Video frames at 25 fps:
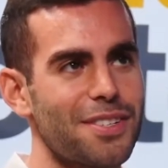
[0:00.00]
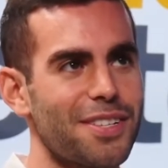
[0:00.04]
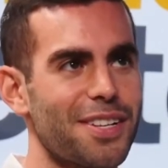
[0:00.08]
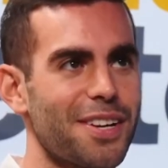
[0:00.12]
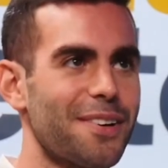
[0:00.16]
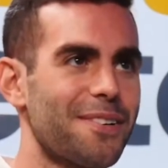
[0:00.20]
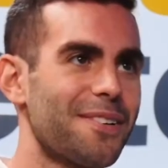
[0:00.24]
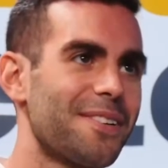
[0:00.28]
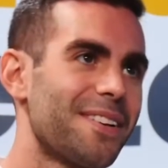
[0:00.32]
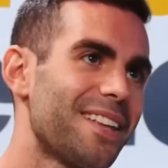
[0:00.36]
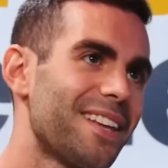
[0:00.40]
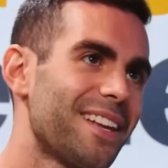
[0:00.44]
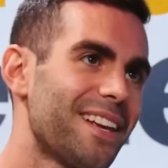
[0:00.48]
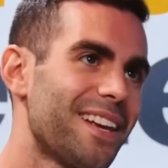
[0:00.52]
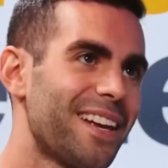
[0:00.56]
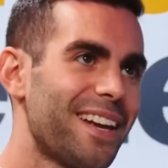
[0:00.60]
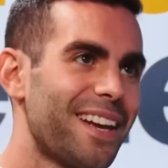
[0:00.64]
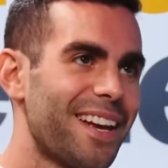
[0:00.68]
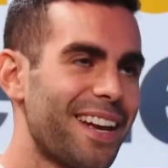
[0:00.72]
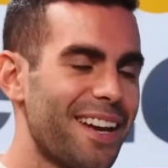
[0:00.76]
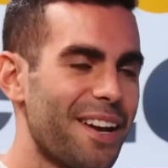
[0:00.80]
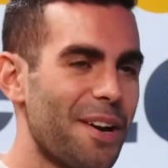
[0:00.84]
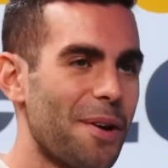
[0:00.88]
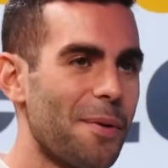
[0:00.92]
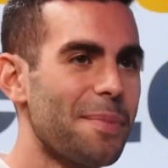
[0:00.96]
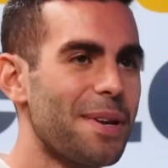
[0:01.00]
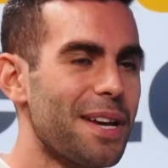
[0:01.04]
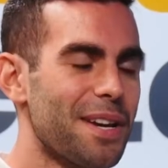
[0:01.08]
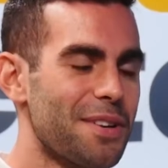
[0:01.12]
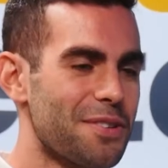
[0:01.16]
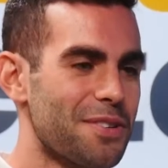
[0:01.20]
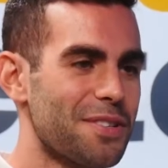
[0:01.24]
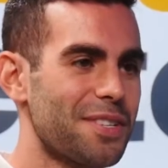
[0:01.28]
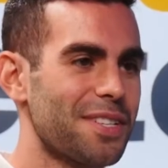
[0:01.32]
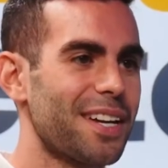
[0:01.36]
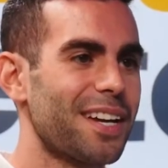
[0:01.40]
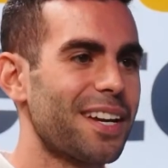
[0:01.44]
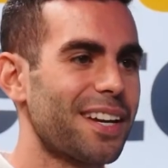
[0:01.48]
So it'll be
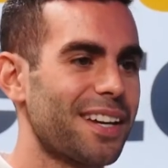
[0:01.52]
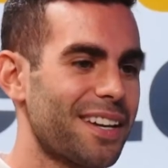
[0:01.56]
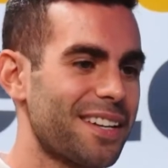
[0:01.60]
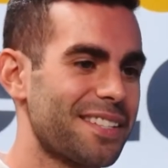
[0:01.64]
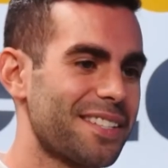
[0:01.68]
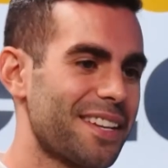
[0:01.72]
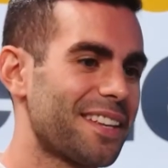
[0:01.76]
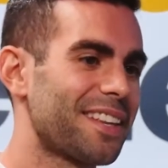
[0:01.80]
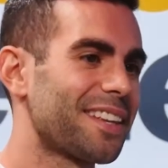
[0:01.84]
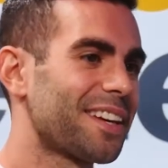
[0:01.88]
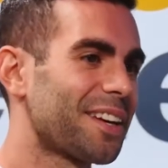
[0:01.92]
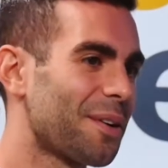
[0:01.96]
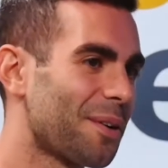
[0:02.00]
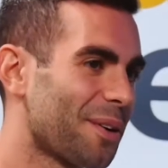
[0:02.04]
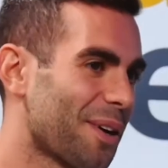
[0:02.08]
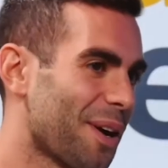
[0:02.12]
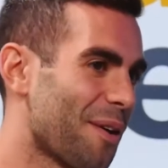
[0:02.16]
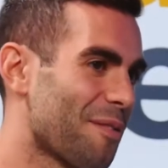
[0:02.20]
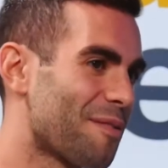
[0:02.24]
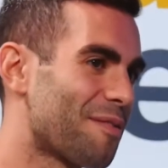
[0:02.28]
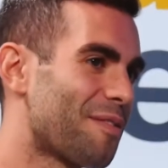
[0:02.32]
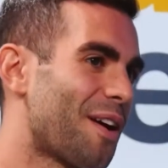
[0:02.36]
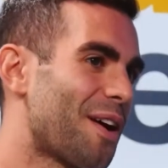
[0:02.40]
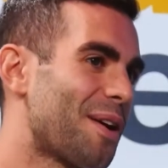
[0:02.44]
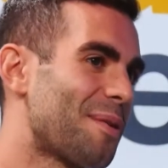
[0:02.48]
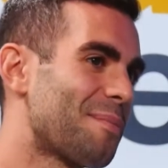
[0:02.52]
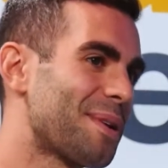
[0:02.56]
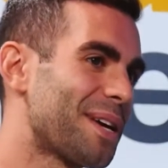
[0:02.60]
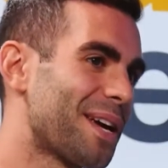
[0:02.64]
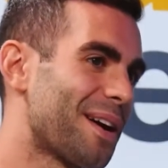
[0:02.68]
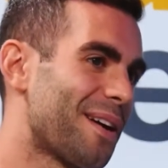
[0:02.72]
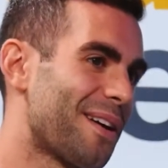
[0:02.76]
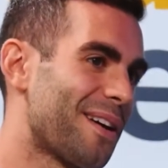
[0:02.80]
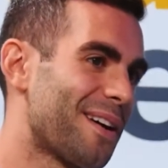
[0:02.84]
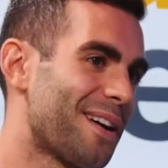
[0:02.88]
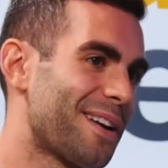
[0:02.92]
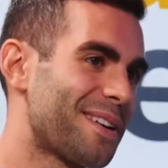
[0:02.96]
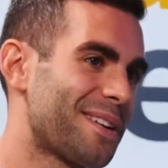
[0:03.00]
interesting because I think it'll go far
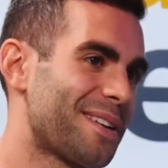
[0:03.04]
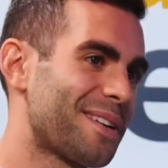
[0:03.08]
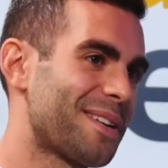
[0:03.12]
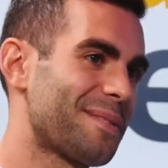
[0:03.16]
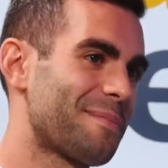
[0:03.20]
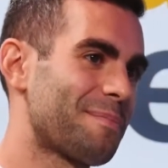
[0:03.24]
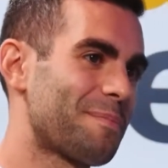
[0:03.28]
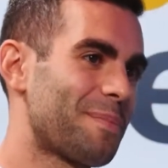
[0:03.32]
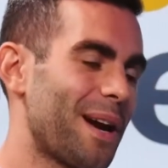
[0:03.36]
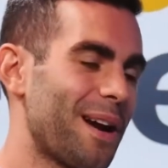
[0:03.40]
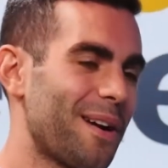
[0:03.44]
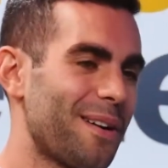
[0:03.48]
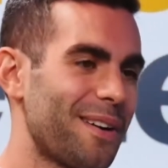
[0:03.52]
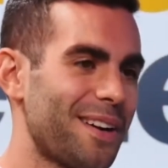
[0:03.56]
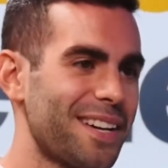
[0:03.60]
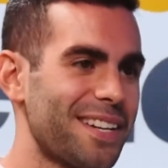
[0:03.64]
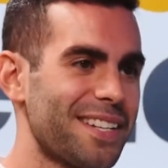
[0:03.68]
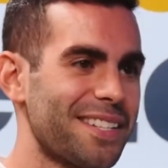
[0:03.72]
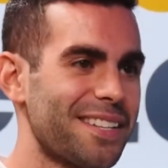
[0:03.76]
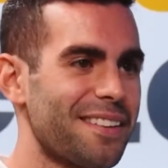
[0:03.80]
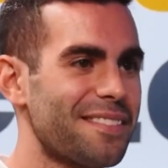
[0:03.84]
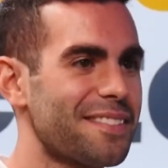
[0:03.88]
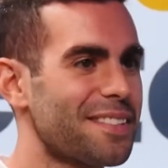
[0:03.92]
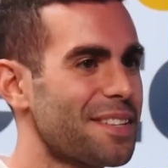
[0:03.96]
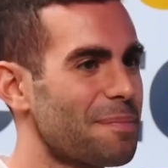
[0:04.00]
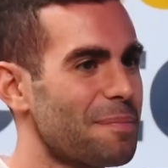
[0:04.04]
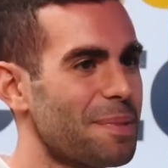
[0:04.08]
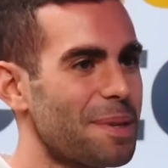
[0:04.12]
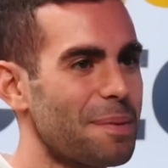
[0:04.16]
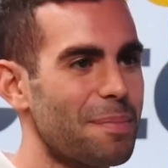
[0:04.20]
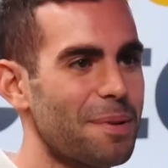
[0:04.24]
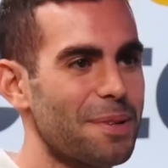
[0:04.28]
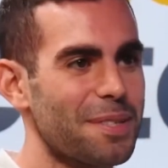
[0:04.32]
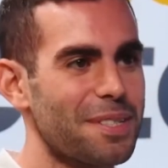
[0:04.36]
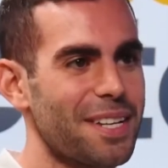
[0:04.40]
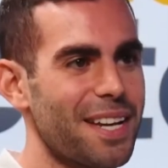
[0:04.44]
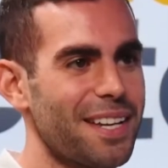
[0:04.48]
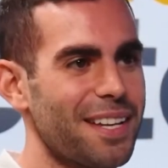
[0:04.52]
beyond brownies. I've seen
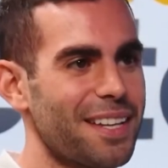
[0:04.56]
people say